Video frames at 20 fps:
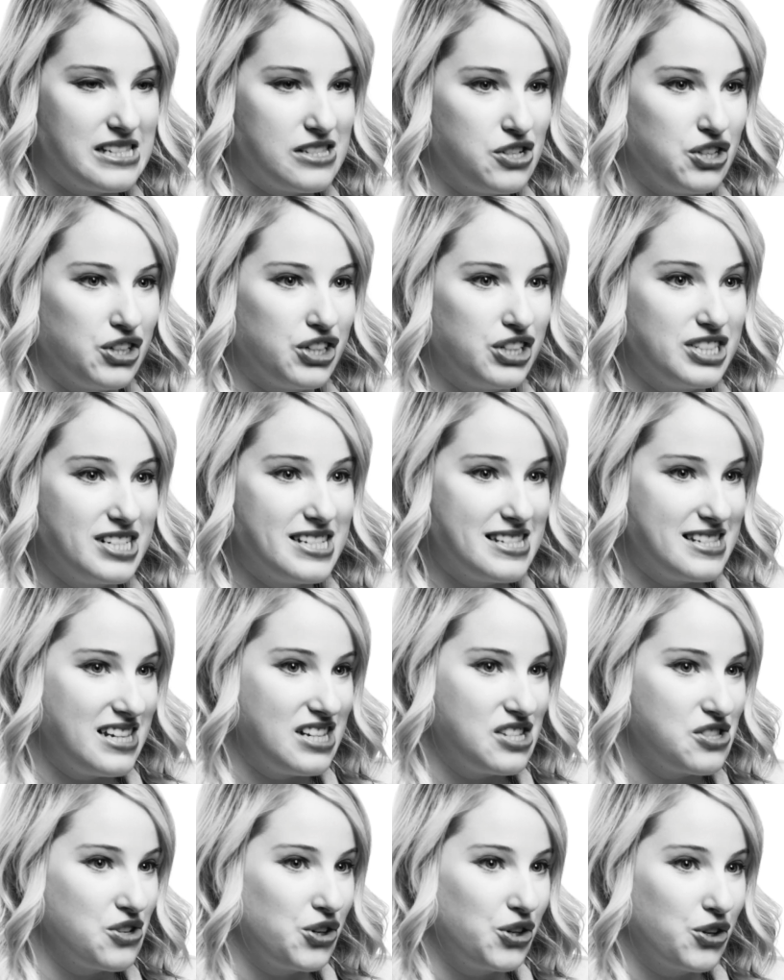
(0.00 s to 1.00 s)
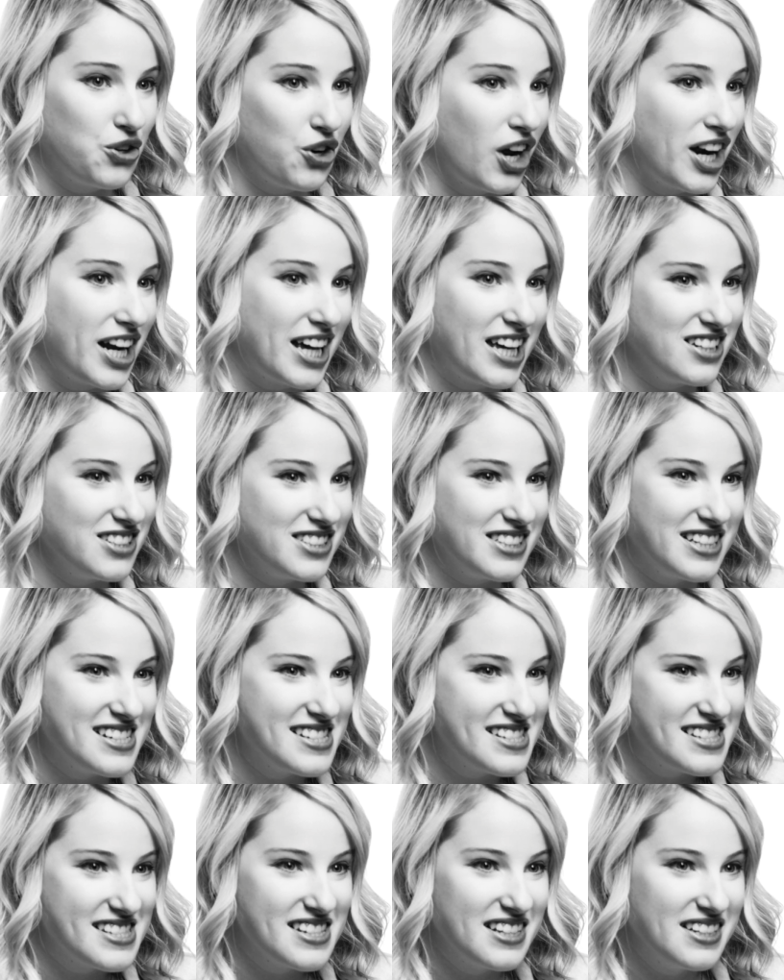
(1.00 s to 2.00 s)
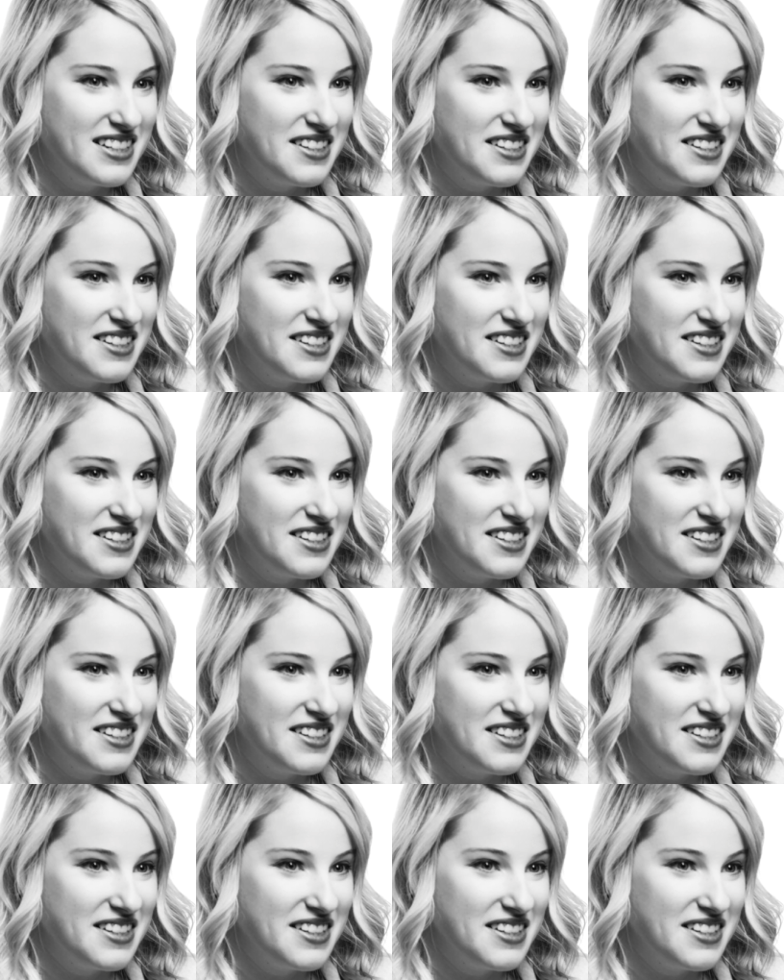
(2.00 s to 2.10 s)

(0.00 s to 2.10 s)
is your disease or your chronic illness.